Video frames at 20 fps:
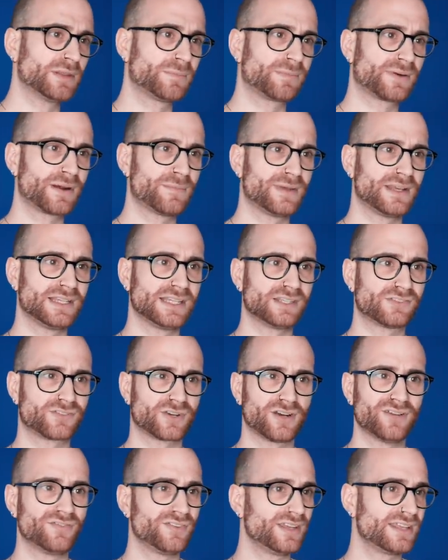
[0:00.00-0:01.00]
the Premier League
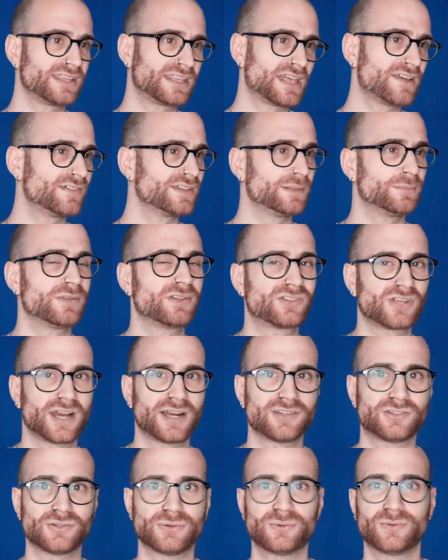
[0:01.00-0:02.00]
trophy, giving them the
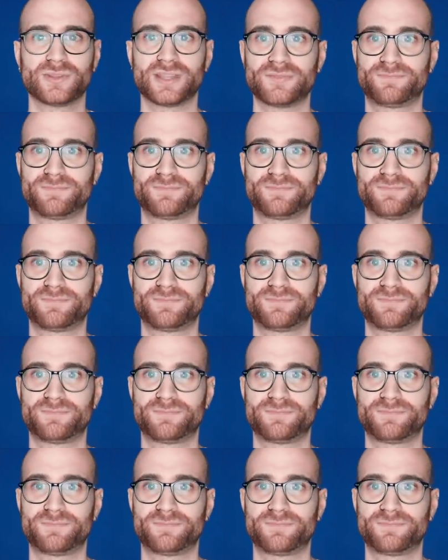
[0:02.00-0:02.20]
title.